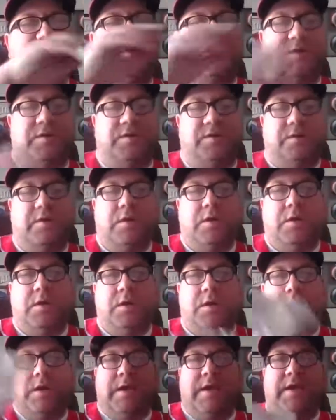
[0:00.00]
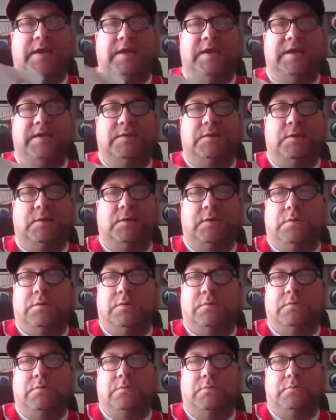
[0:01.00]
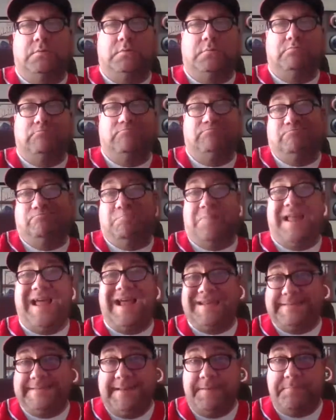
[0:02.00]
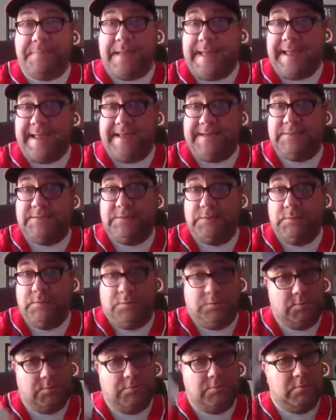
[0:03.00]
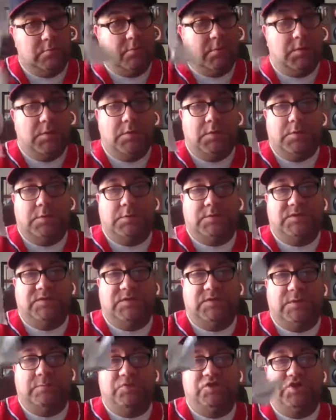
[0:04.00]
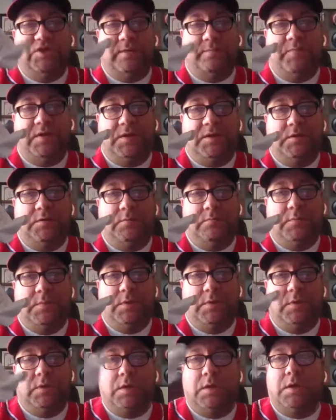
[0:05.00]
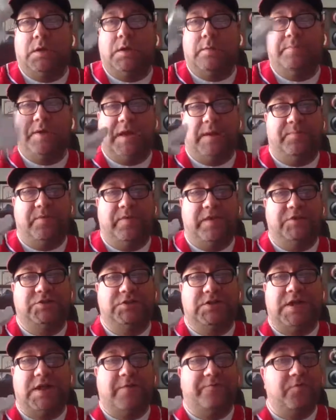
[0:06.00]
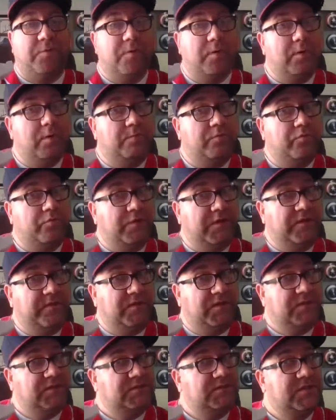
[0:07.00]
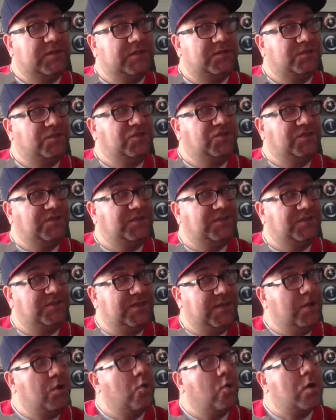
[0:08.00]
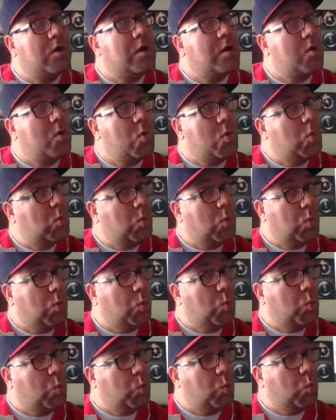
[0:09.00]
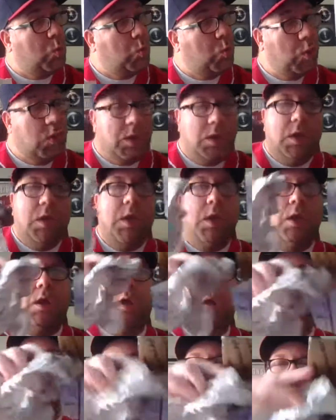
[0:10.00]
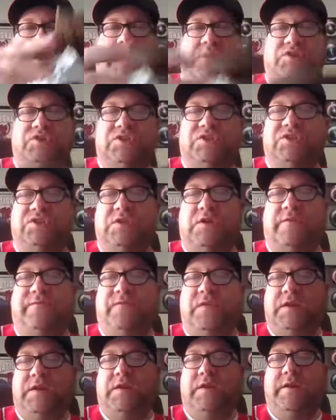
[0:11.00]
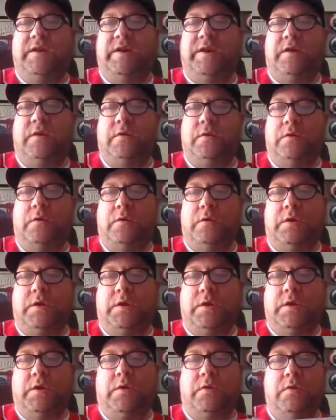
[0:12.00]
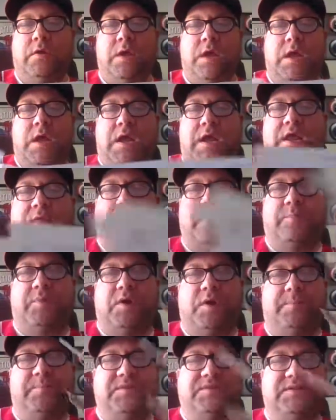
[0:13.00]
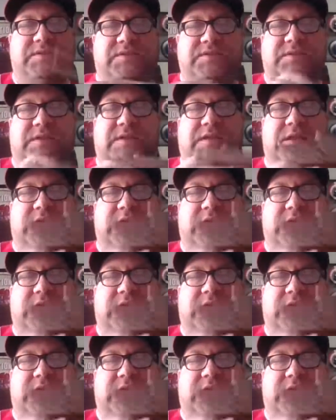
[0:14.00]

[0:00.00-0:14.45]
in there and get plastic bags, some shipping paper that you got from a previous SGC order, and just stuff it in there, and the purpose is to